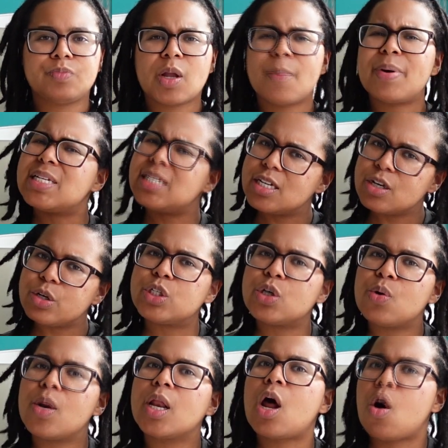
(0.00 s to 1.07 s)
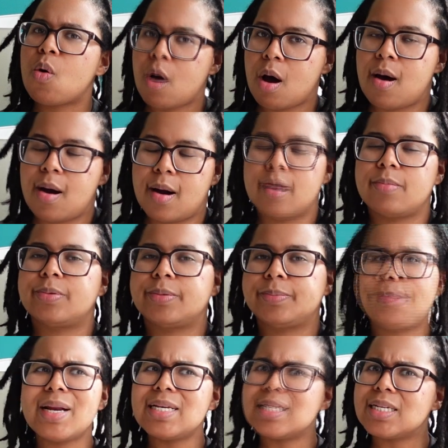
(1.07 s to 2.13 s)
but still doing low carb.
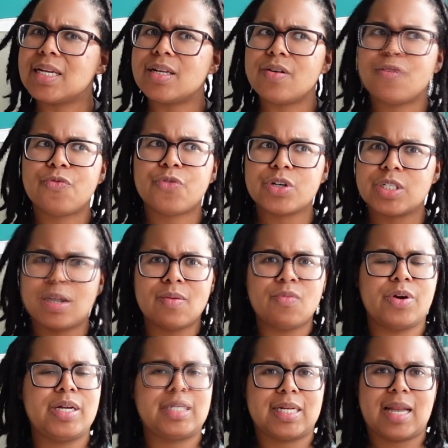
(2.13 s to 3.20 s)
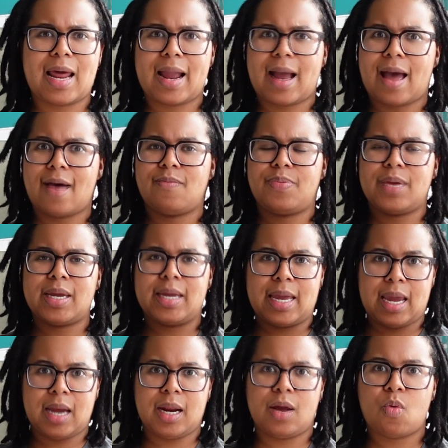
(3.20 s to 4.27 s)
But it's, for some reason, like I've been
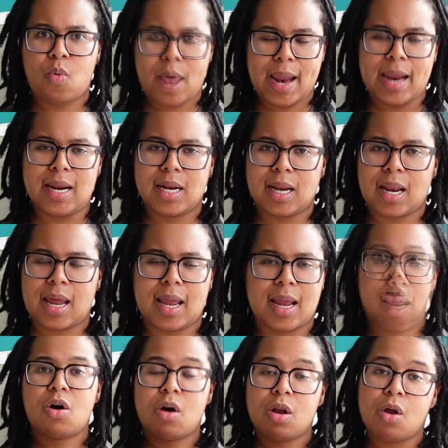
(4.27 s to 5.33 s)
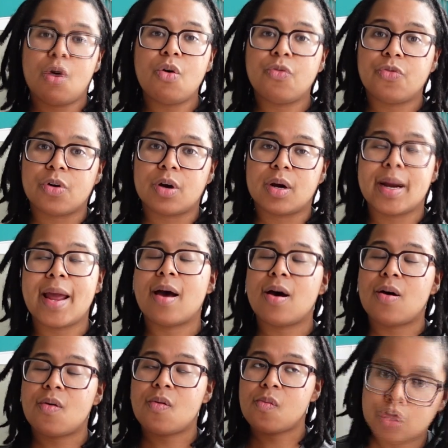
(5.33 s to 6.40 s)
gaining weight like all over.
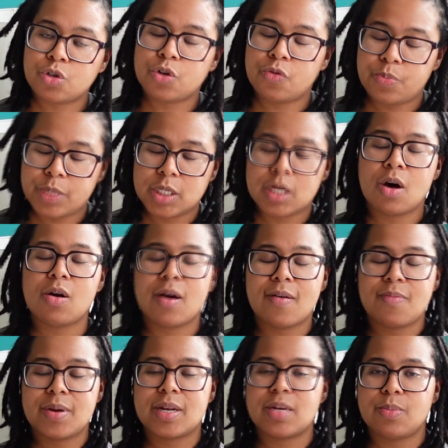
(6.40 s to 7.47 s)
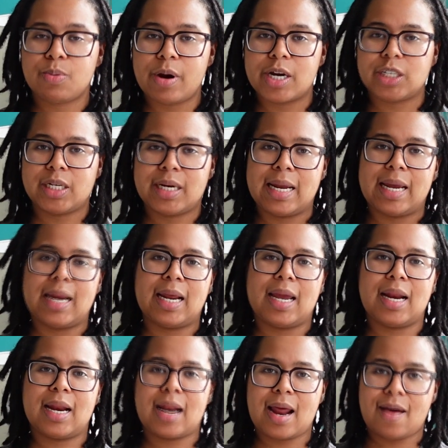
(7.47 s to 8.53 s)
Now, truth be told, I've been depression eating
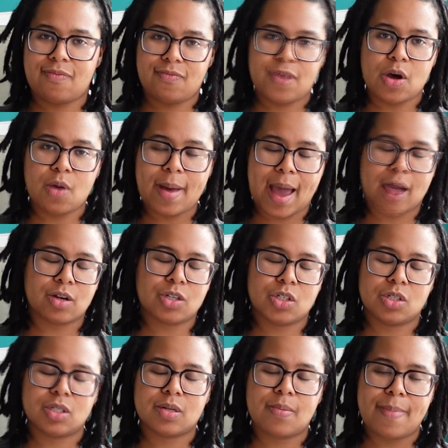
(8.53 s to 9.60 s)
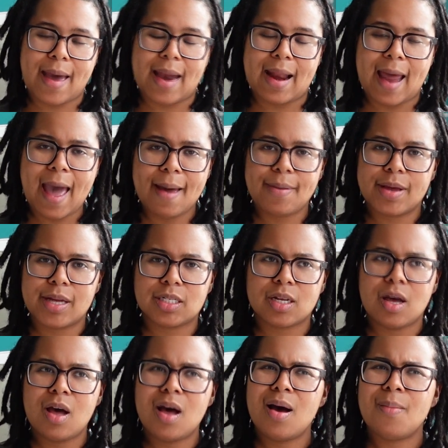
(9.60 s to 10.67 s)
and I fell back into some bad habits,
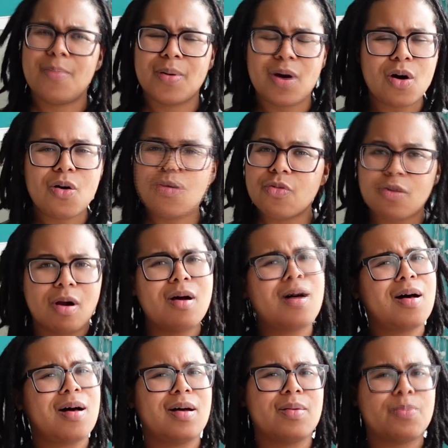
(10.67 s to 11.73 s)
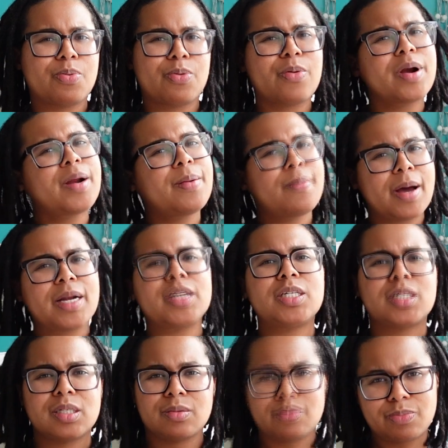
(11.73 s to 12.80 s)
but overall pretty much
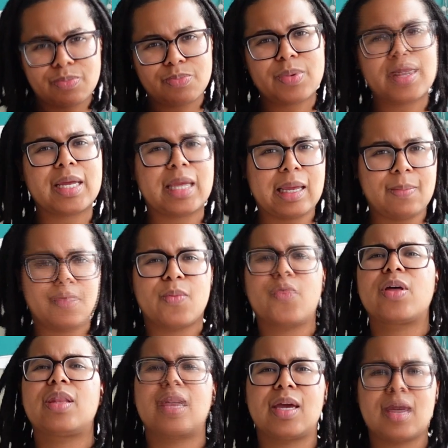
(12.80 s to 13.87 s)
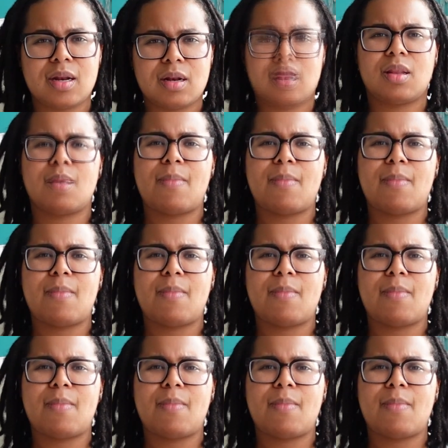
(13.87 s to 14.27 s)
been keeping within the